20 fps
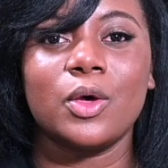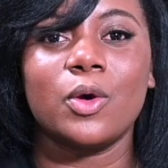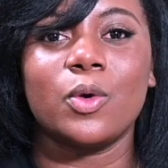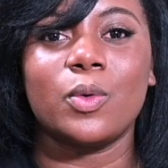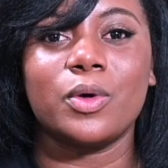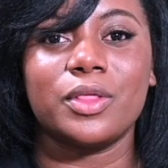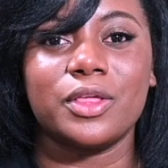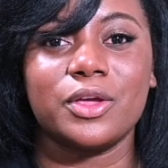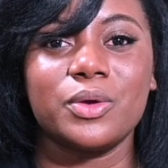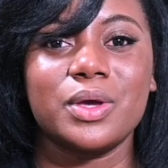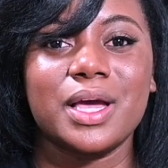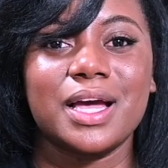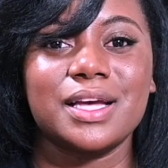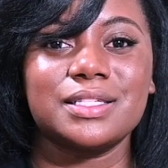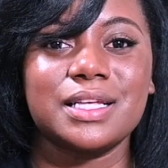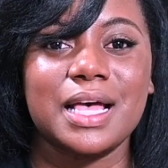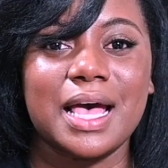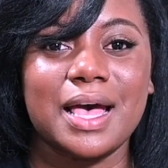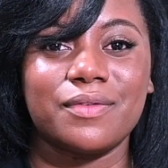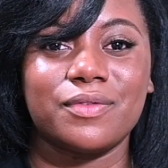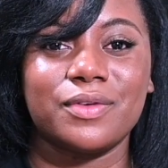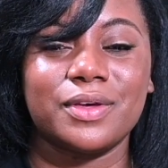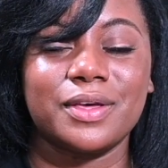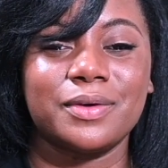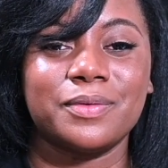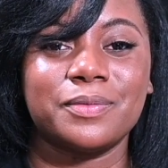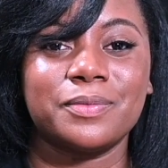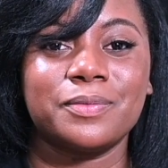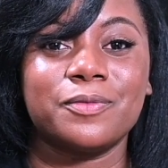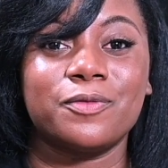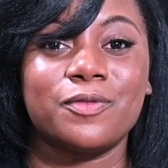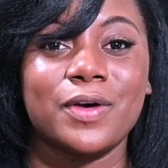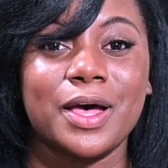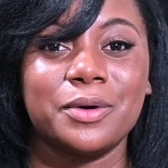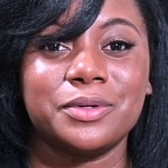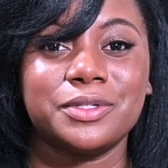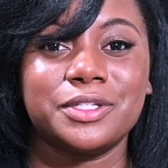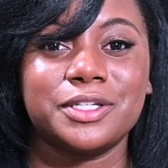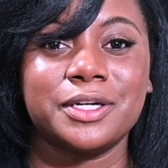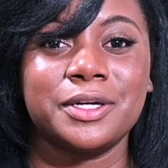Well, there you guys have it.
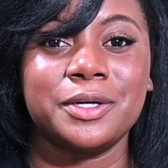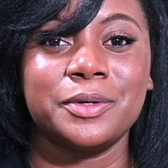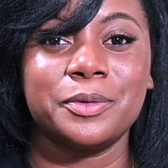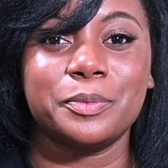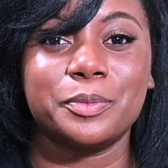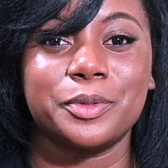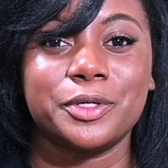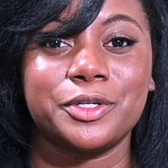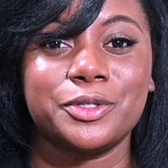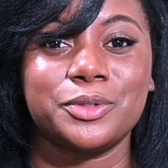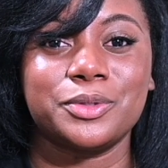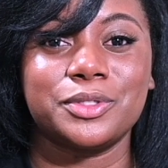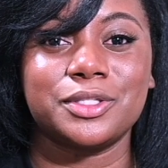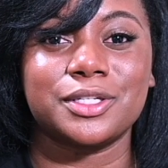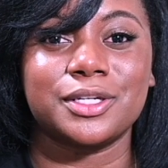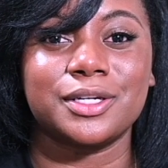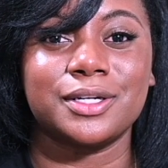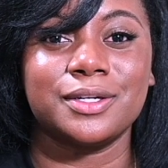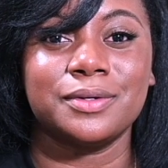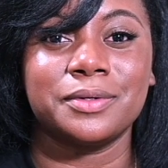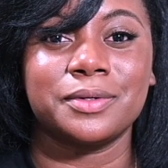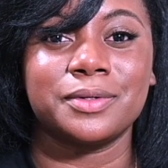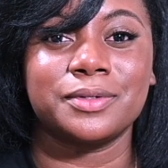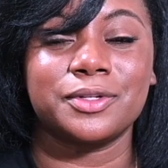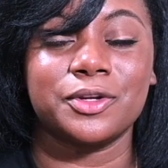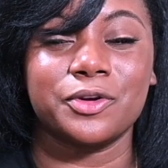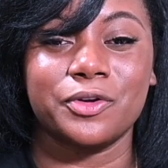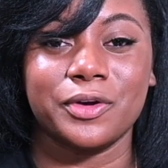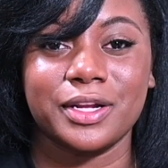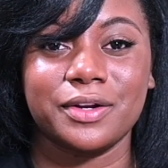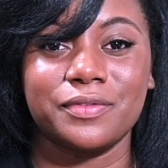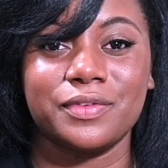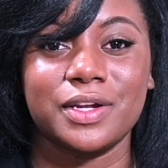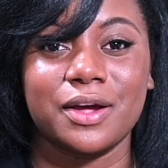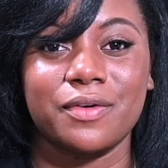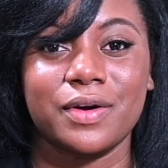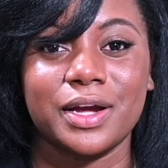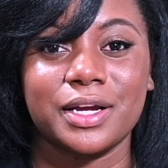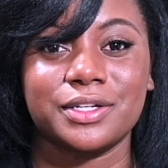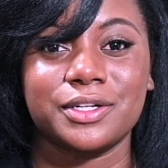Founder, producer, creative
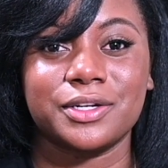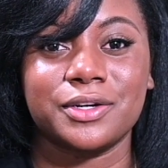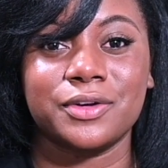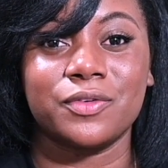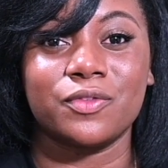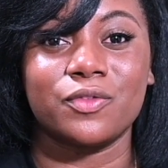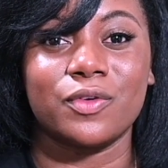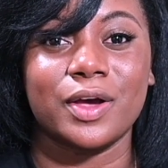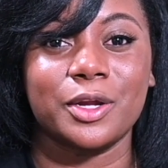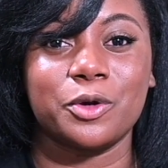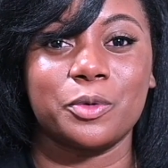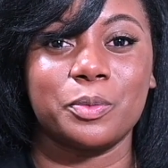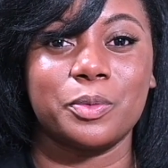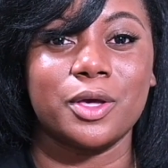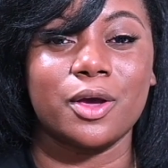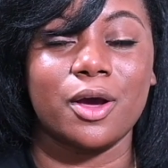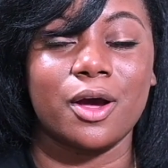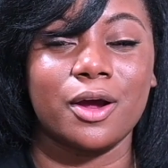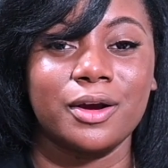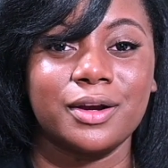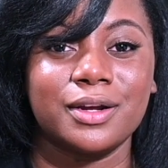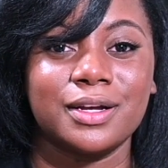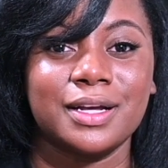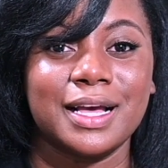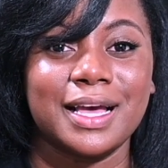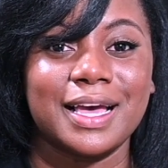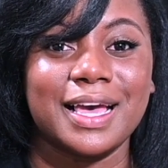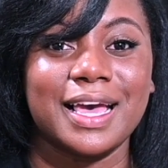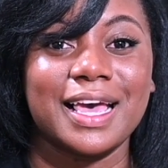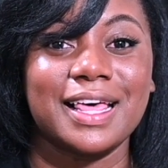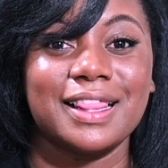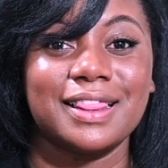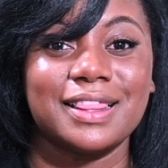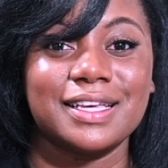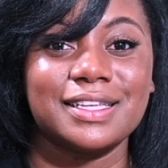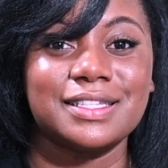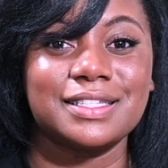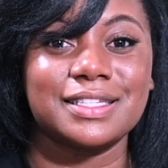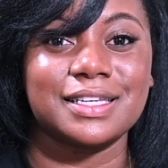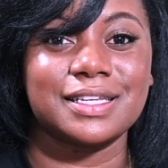director, Rhe.tor.ic, and
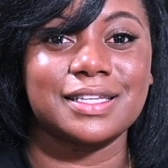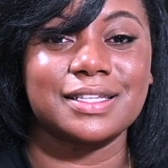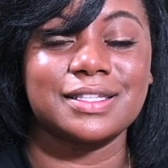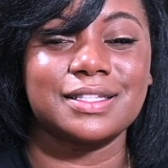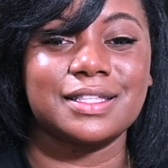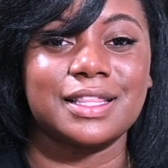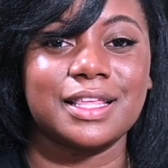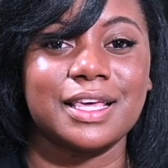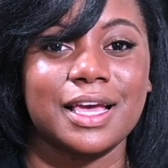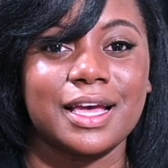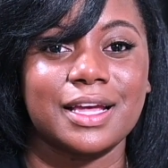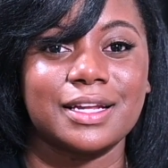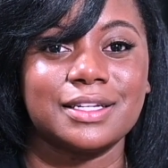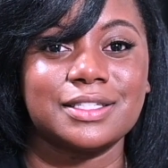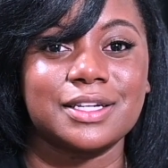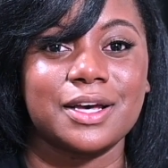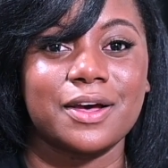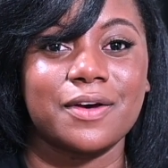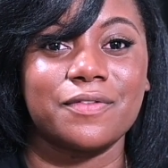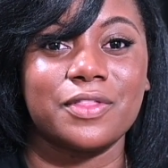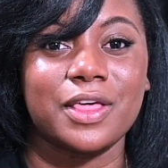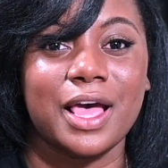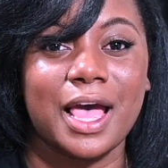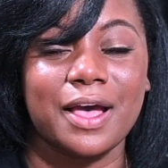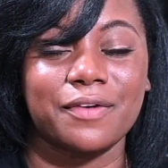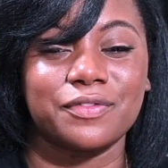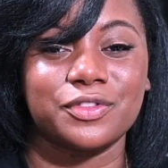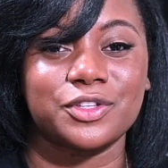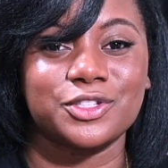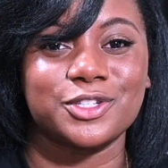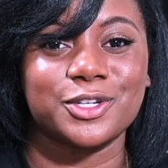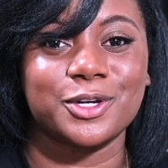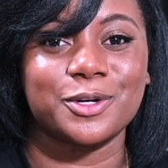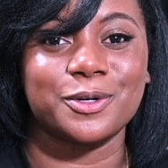this is the end of the after show.